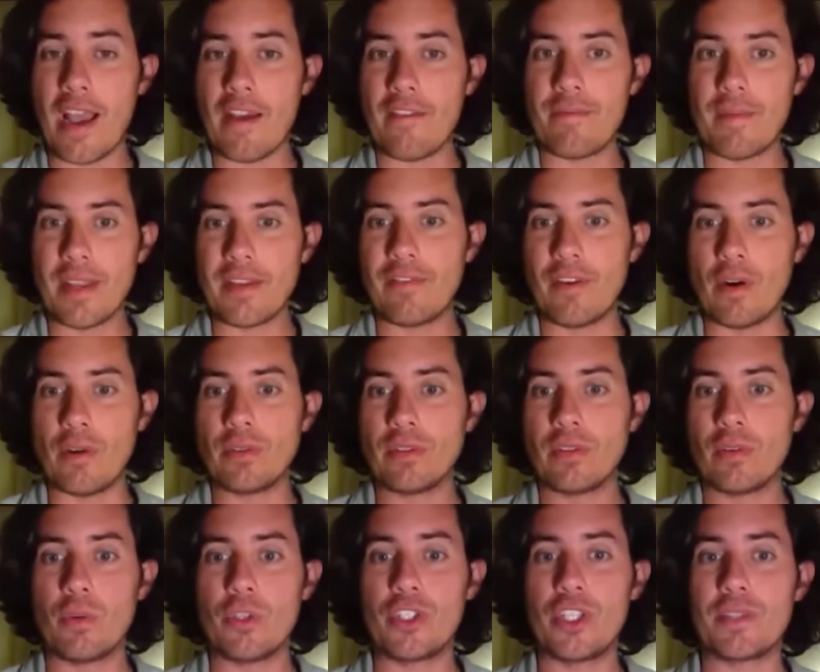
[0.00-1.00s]
I have my
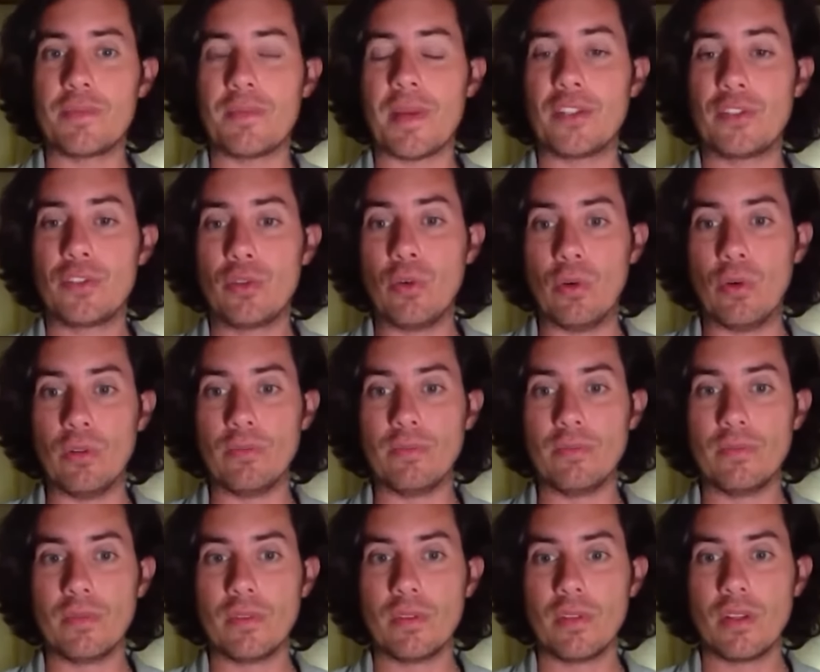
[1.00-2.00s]
phone, which is my
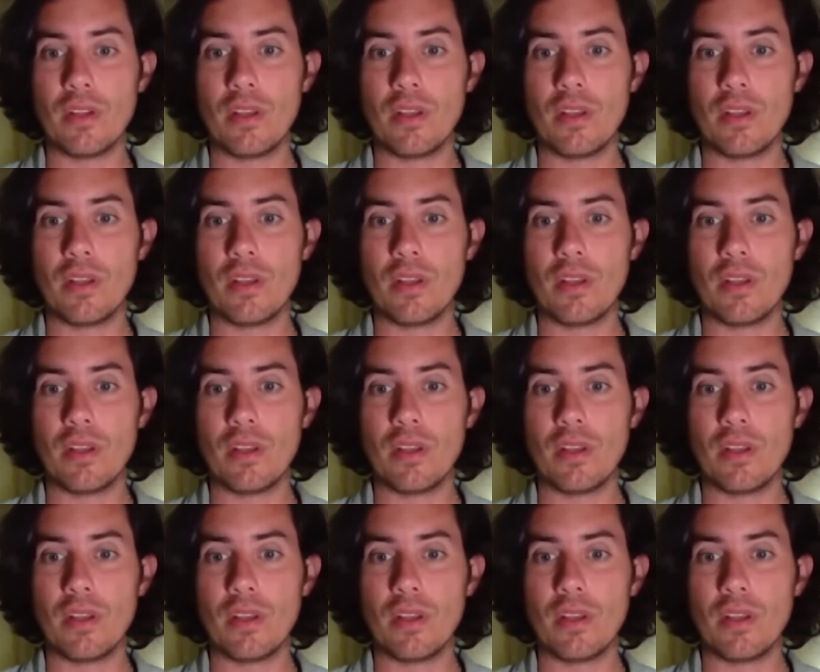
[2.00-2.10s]
tool.